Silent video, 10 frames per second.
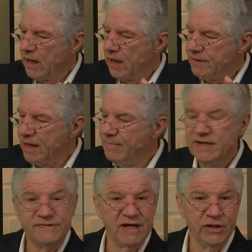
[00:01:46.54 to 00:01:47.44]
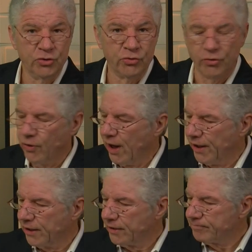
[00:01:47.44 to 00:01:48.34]
they may say you're
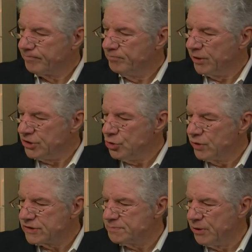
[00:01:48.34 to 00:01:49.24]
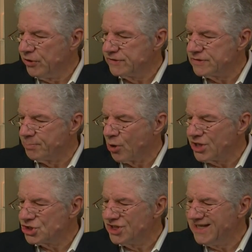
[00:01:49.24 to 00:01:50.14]
neurotic, but do you experience
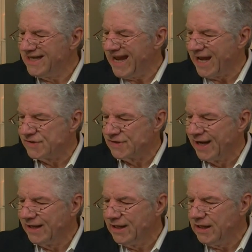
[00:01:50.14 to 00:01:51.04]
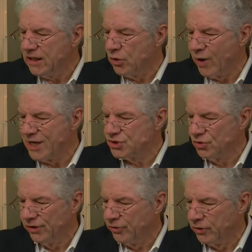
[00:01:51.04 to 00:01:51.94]
depression, anxiety,
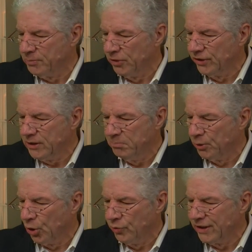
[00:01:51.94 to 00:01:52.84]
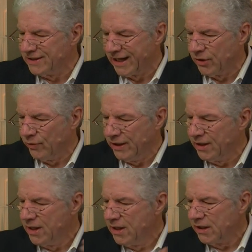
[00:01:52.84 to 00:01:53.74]
irrational irritability, bloating, diarrhea,
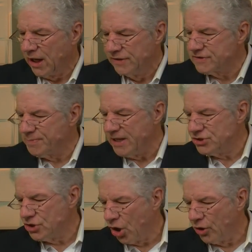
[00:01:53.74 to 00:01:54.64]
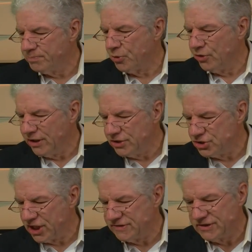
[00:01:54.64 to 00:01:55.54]
constipation, heartburn,
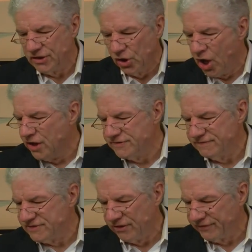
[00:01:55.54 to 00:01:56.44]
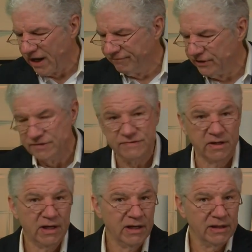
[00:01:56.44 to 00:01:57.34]
indigestion, loss of self confidence,
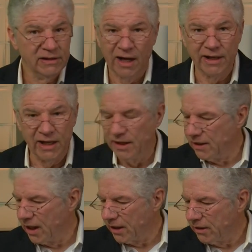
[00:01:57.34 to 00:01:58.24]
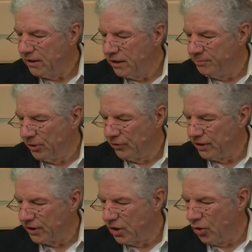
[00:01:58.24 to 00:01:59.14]
yada, yada, yada?
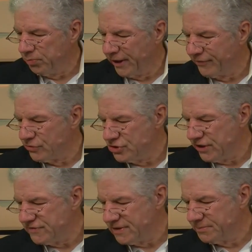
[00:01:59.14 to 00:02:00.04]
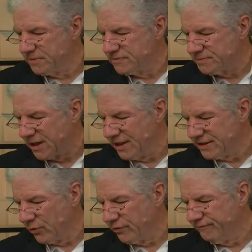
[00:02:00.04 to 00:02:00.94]
Inability to cope, lethargy, symptoms from
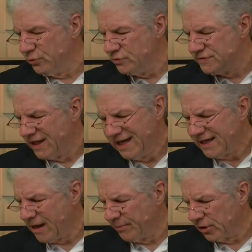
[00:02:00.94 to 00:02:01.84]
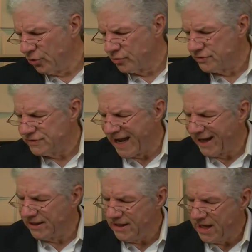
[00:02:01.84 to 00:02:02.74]
contact with foods, chemical odors, acne,